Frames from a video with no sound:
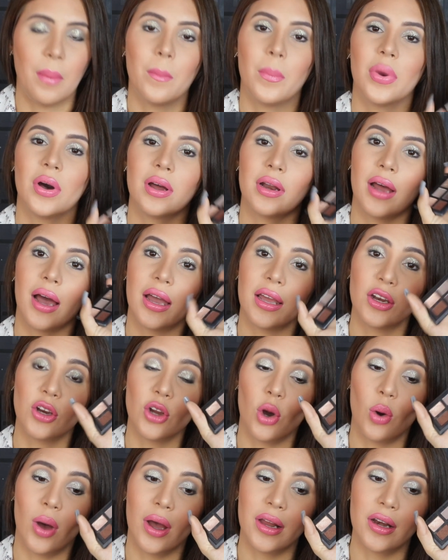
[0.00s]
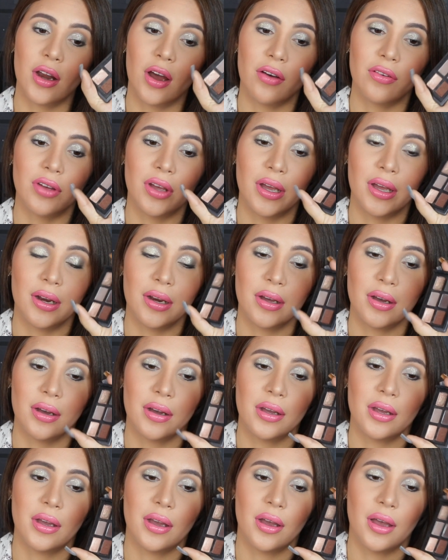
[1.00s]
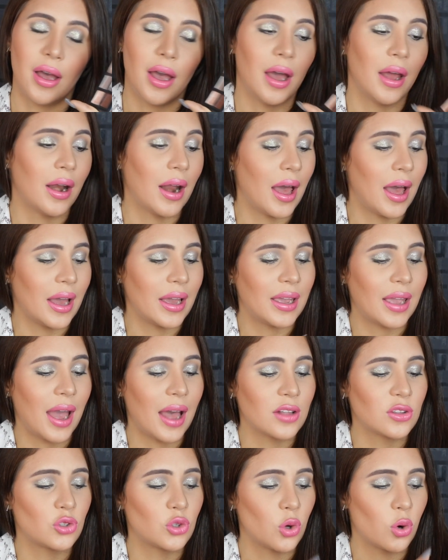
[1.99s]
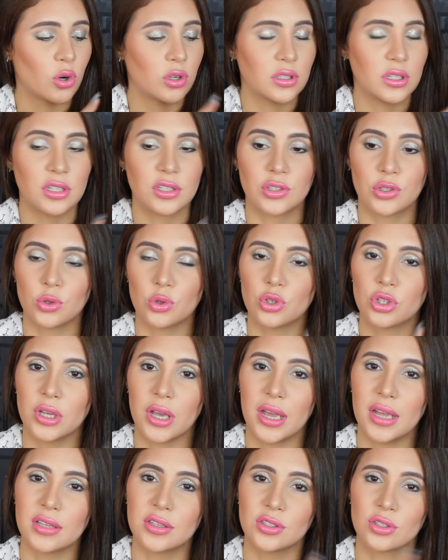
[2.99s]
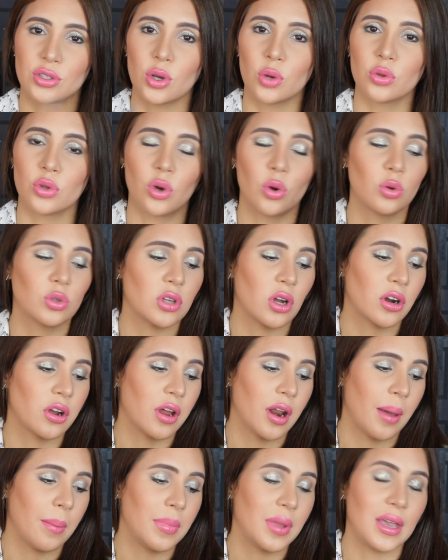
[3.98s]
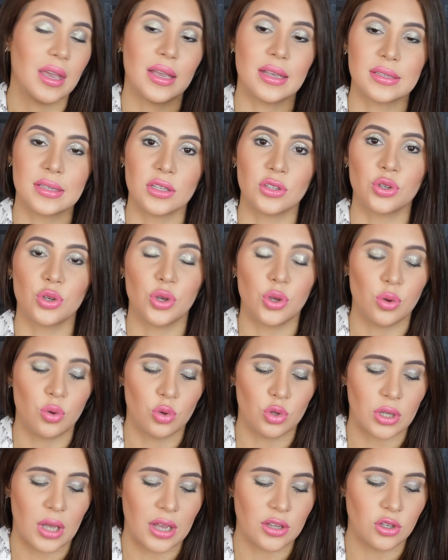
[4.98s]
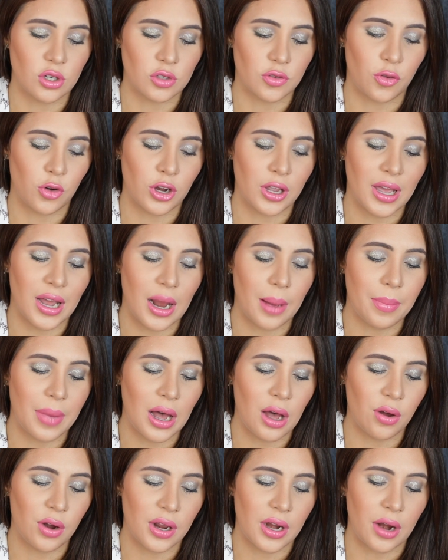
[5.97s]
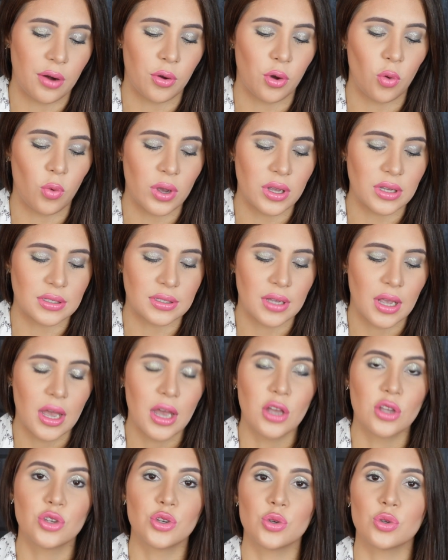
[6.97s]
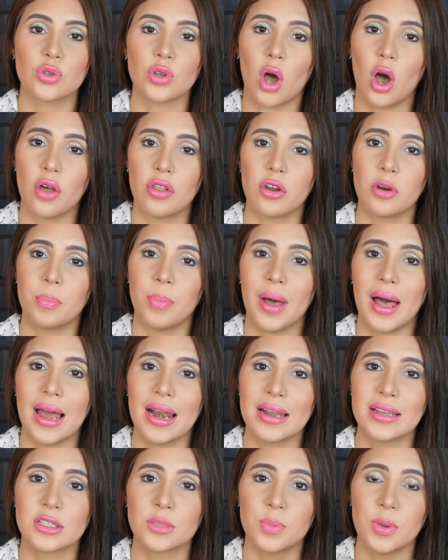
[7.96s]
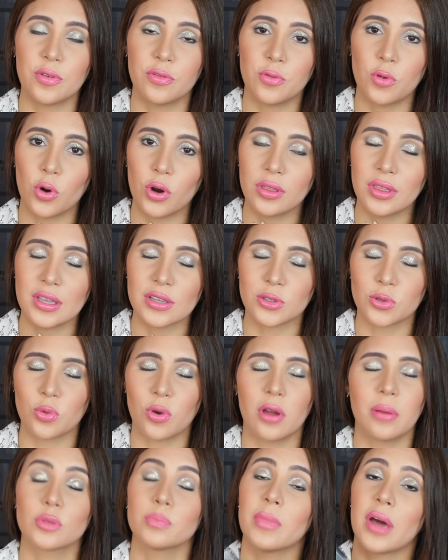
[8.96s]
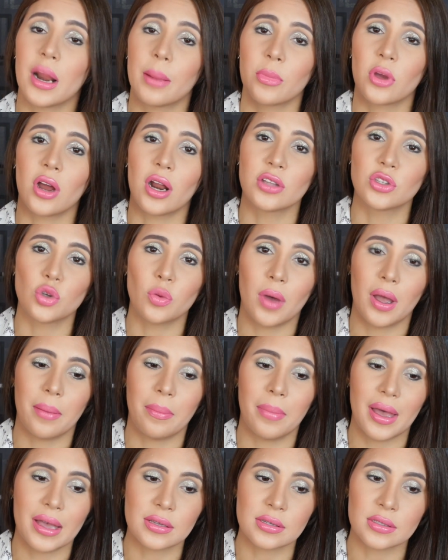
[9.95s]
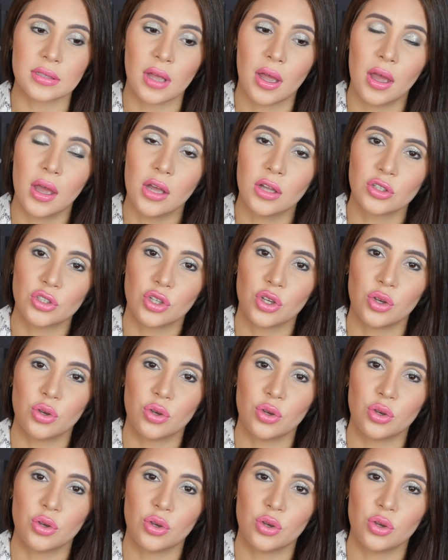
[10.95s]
but I know I love it, and I adore these two shades, so those are gonna be easy to use. I just forget about it and always choose other palettes before this one, but I'm gonna do my best to